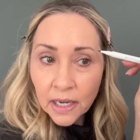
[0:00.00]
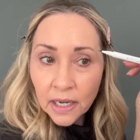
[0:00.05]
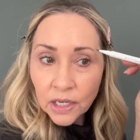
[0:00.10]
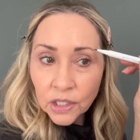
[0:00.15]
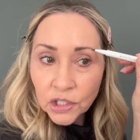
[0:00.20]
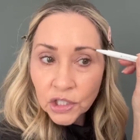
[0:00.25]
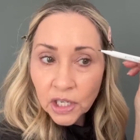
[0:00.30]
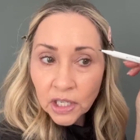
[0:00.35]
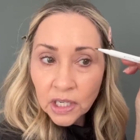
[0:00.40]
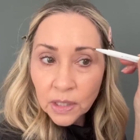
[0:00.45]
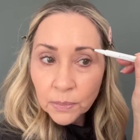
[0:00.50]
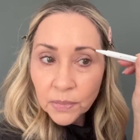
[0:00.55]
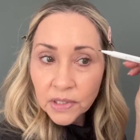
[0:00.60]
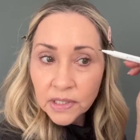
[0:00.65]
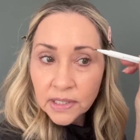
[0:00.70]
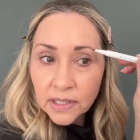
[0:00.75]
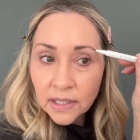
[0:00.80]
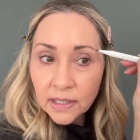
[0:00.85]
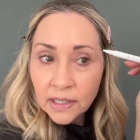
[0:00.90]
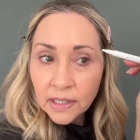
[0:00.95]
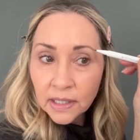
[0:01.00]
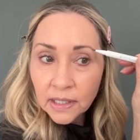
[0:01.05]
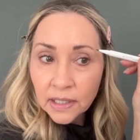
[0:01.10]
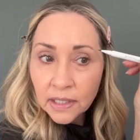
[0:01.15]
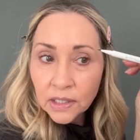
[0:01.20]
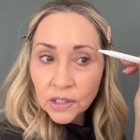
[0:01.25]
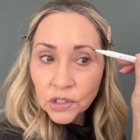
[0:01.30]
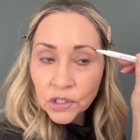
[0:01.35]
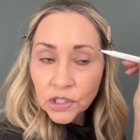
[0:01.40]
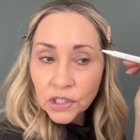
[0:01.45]
Jenny
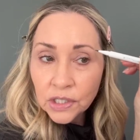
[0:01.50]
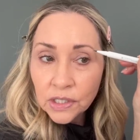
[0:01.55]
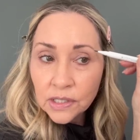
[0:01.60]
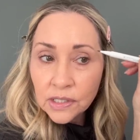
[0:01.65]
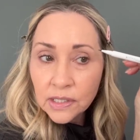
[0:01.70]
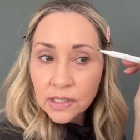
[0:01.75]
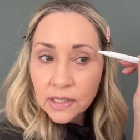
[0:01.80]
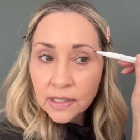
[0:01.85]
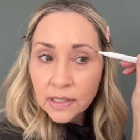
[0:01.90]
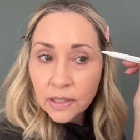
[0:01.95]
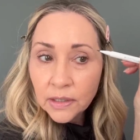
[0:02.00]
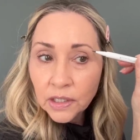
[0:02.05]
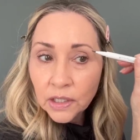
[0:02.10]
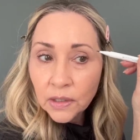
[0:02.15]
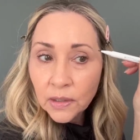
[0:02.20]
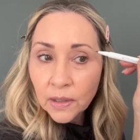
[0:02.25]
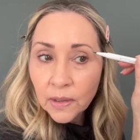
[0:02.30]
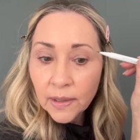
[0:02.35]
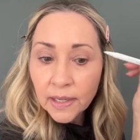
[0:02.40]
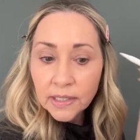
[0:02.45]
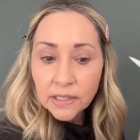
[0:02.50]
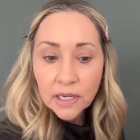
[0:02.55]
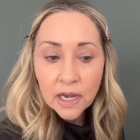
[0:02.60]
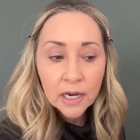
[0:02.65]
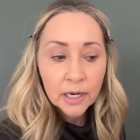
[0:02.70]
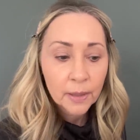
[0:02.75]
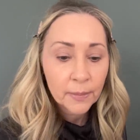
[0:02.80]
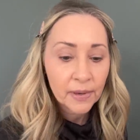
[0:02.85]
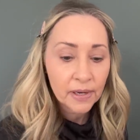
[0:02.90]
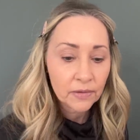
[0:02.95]
Patinkin. She's the, you know how I
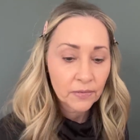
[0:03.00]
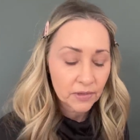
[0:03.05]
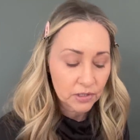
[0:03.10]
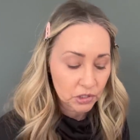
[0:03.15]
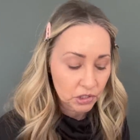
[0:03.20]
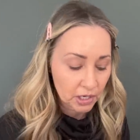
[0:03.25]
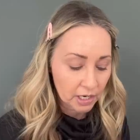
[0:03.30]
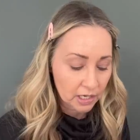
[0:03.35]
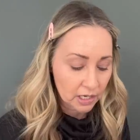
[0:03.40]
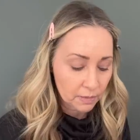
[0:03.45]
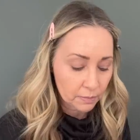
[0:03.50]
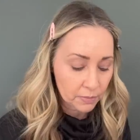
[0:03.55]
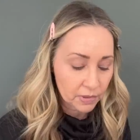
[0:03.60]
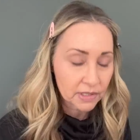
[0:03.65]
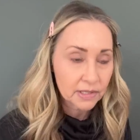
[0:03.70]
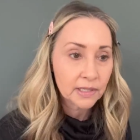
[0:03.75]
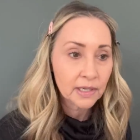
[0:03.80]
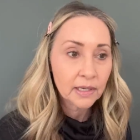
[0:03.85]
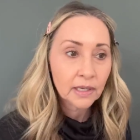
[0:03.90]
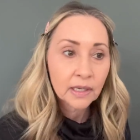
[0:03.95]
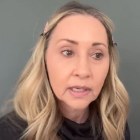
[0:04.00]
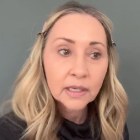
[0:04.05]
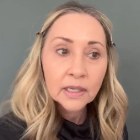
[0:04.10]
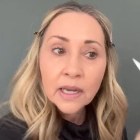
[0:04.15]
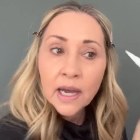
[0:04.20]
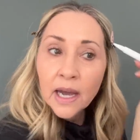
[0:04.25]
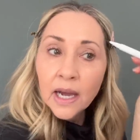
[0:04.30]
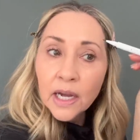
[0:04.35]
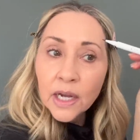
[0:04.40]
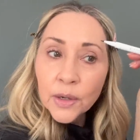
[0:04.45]
talk about the Jenny Patinkin
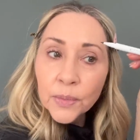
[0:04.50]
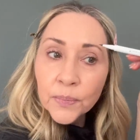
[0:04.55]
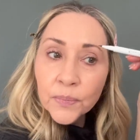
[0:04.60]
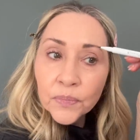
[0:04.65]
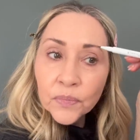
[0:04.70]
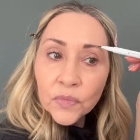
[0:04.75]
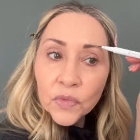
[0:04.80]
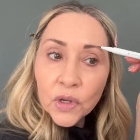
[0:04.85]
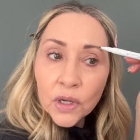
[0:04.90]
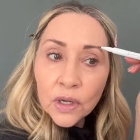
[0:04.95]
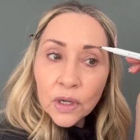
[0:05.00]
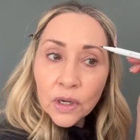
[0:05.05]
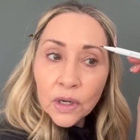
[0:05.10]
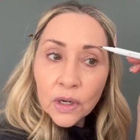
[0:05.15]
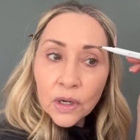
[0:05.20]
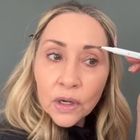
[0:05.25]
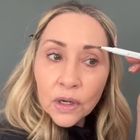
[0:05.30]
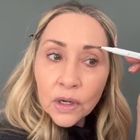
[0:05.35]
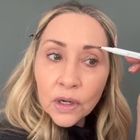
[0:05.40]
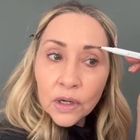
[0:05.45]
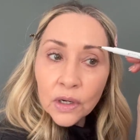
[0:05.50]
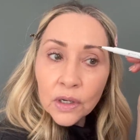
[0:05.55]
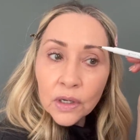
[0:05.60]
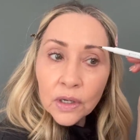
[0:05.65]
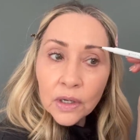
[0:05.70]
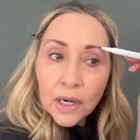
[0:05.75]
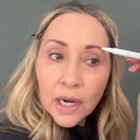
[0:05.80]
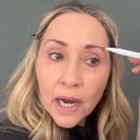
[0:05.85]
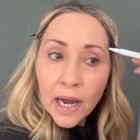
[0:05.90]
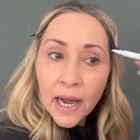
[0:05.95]
um,
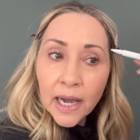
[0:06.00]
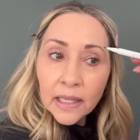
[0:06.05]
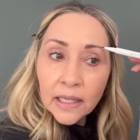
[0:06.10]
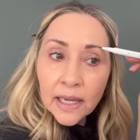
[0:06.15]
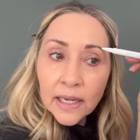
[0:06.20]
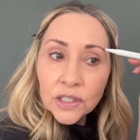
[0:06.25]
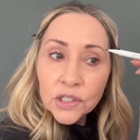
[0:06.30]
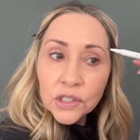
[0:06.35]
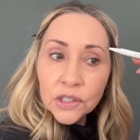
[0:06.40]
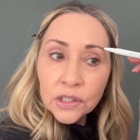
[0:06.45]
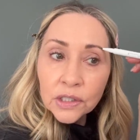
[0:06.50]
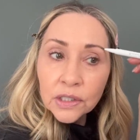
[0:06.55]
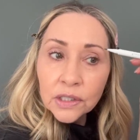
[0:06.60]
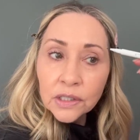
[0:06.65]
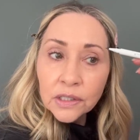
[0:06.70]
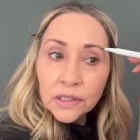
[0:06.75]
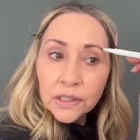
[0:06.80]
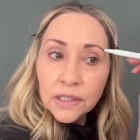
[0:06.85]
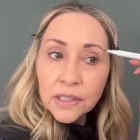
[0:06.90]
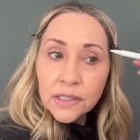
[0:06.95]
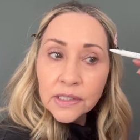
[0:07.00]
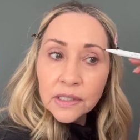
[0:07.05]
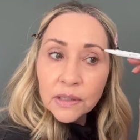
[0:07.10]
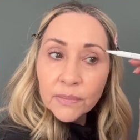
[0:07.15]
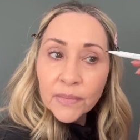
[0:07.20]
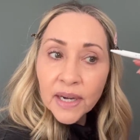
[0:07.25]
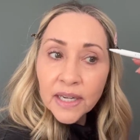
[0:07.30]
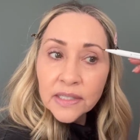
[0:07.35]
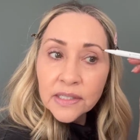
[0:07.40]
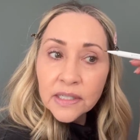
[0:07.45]
eyelash curler is the
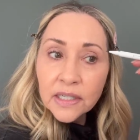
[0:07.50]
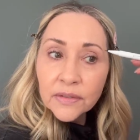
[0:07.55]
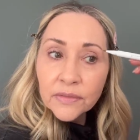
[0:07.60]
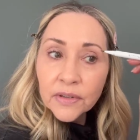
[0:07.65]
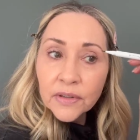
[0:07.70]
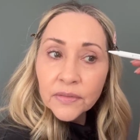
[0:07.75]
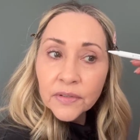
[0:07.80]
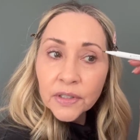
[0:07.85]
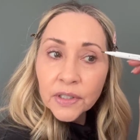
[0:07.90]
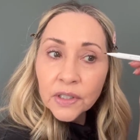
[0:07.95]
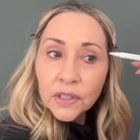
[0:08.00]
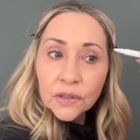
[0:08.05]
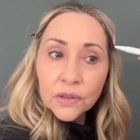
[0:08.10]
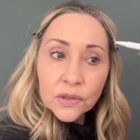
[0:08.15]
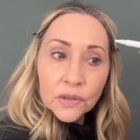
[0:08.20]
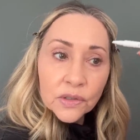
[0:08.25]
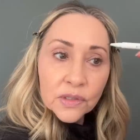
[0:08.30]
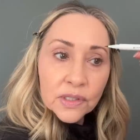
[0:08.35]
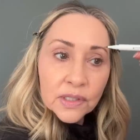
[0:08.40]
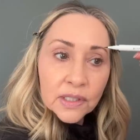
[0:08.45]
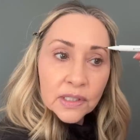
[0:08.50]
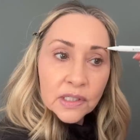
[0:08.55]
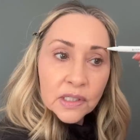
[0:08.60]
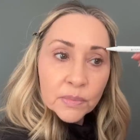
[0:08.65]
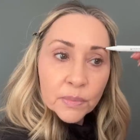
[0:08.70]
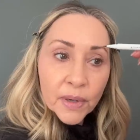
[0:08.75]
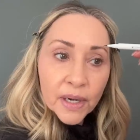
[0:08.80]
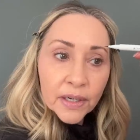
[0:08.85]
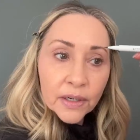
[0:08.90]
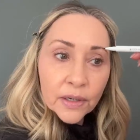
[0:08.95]
best I've ever used. It's
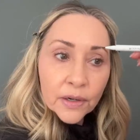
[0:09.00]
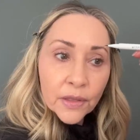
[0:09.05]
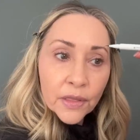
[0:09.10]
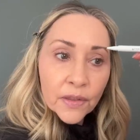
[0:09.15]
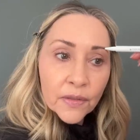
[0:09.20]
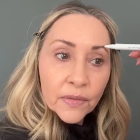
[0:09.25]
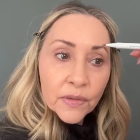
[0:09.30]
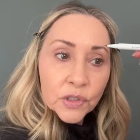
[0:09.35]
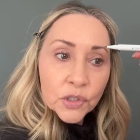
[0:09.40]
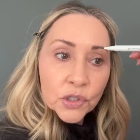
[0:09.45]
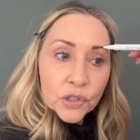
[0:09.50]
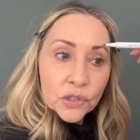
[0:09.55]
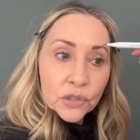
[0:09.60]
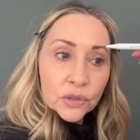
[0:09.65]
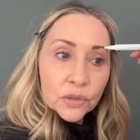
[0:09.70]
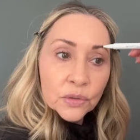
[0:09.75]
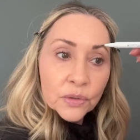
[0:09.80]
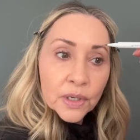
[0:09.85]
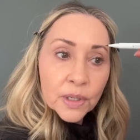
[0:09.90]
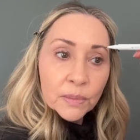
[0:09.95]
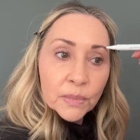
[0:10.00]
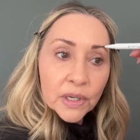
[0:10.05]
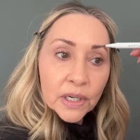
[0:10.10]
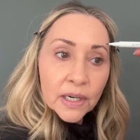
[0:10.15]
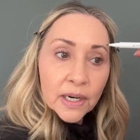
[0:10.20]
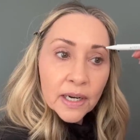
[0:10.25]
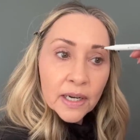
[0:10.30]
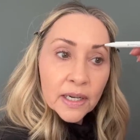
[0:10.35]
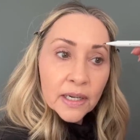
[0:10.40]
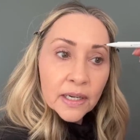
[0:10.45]
better than the Shu
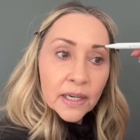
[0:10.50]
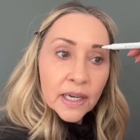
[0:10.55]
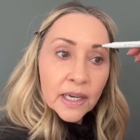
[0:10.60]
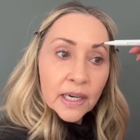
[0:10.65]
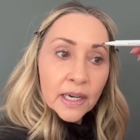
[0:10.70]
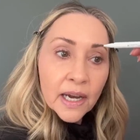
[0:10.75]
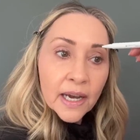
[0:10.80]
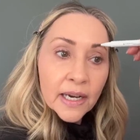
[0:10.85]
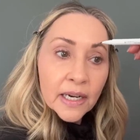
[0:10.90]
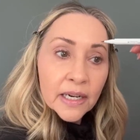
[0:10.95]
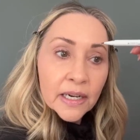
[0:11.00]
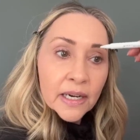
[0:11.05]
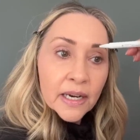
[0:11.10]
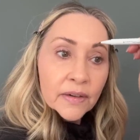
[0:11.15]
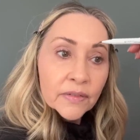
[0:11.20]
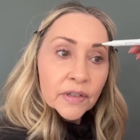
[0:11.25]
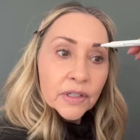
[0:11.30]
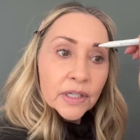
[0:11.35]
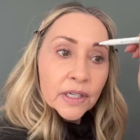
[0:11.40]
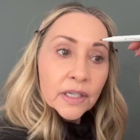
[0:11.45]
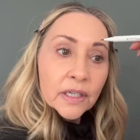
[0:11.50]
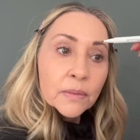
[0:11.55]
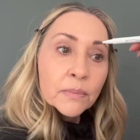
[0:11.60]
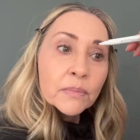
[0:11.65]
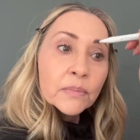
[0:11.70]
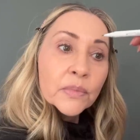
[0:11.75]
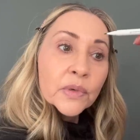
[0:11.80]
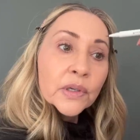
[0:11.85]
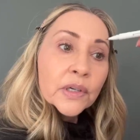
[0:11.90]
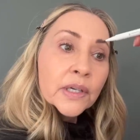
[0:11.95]
Uemura. And I never in a
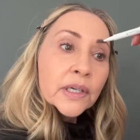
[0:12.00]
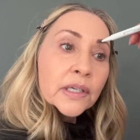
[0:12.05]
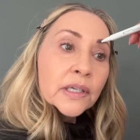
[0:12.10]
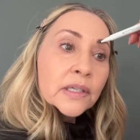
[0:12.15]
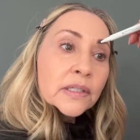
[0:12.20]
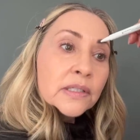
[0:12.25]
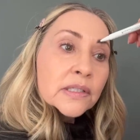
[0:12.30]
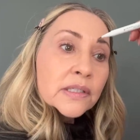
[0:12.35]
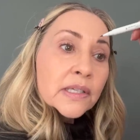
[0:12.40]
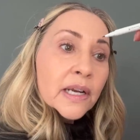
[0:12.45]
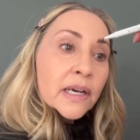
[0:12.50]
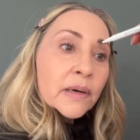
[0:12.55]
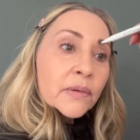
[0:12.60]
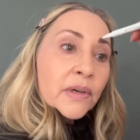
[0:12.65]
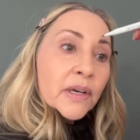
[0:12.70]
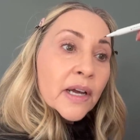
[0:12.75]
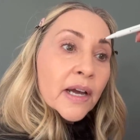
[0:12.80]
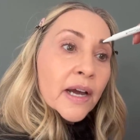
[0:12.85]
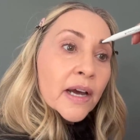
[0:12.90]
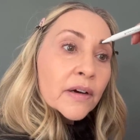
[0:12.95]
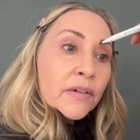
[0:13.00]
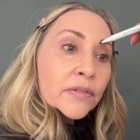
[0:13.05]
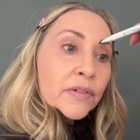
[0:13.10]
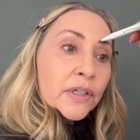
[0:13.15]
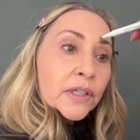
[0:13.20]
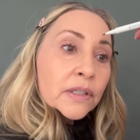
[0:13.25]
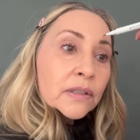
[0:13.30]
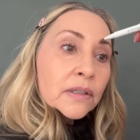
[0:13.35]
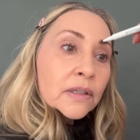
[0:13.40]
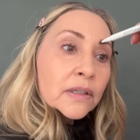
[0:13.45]
million years thought I would
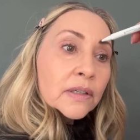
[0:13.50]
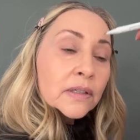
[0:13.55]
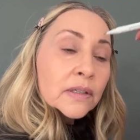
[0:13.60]
ever